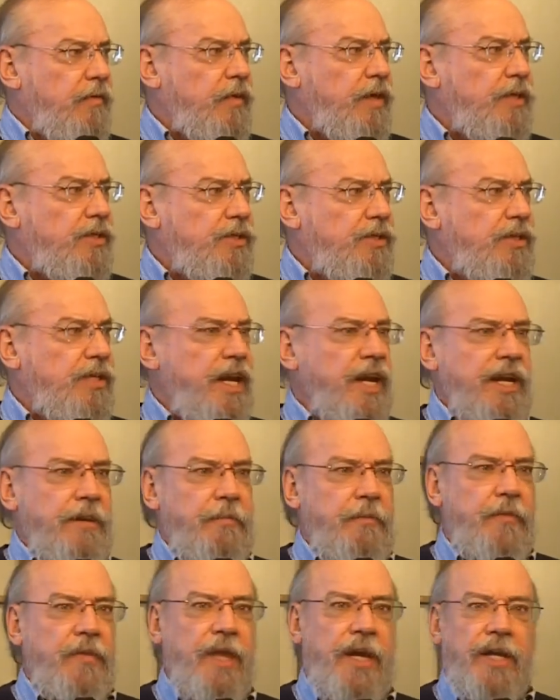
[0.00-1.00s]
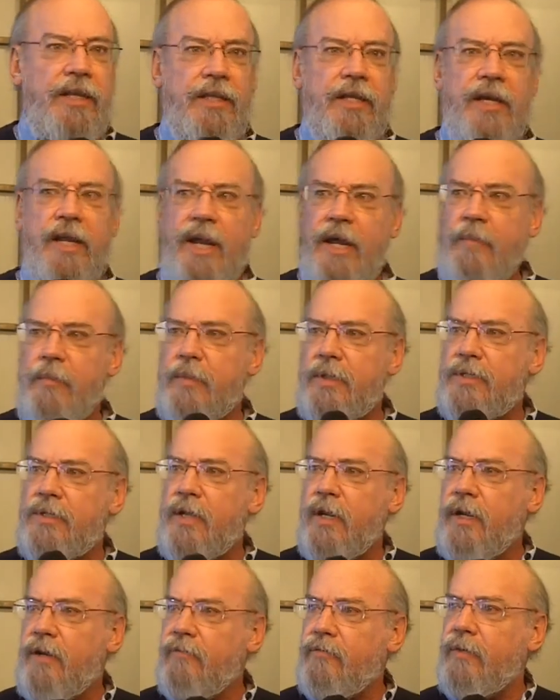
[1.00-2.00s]
The same thing that happens
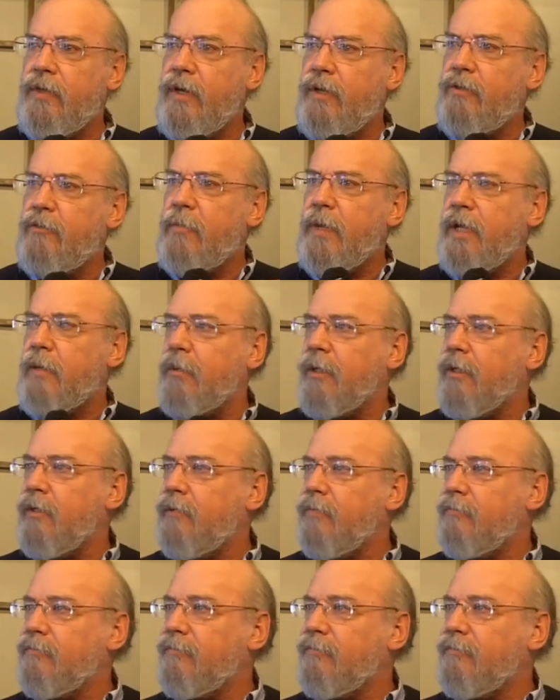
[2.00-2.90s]
to every other baby.